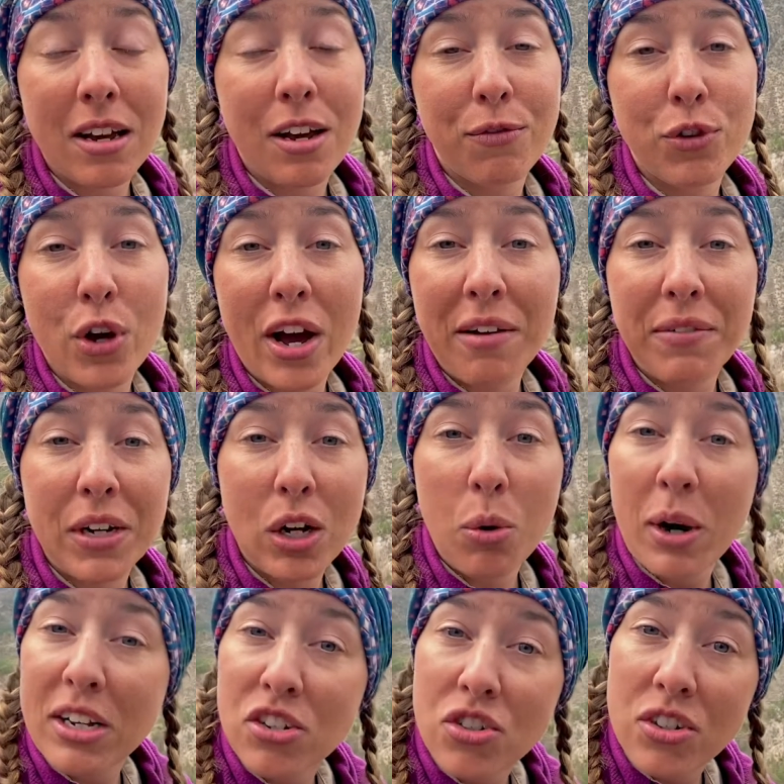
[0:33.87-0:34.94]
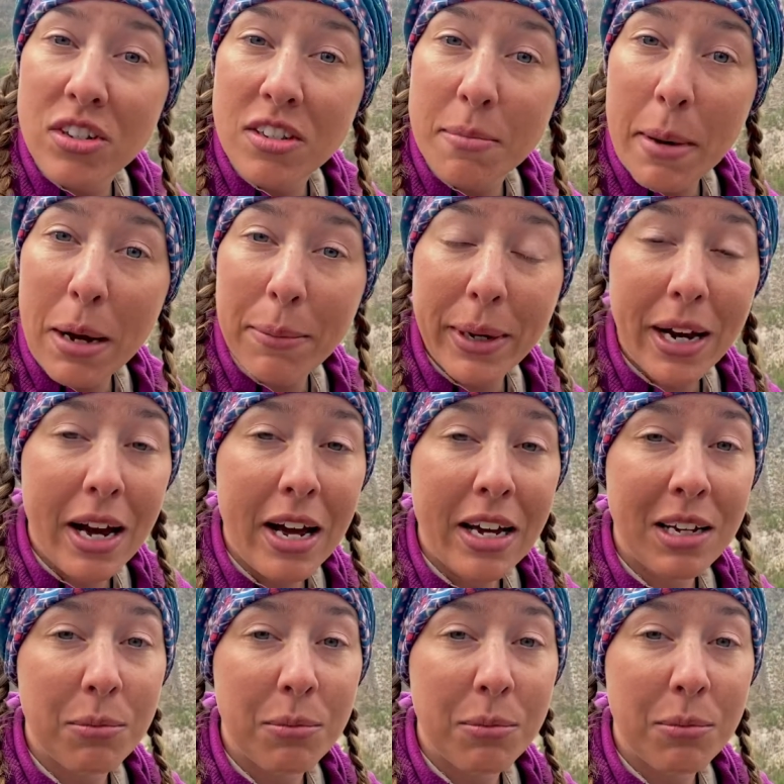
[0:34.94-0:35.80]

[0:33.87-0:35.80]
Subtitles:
If you have any questions about my hike,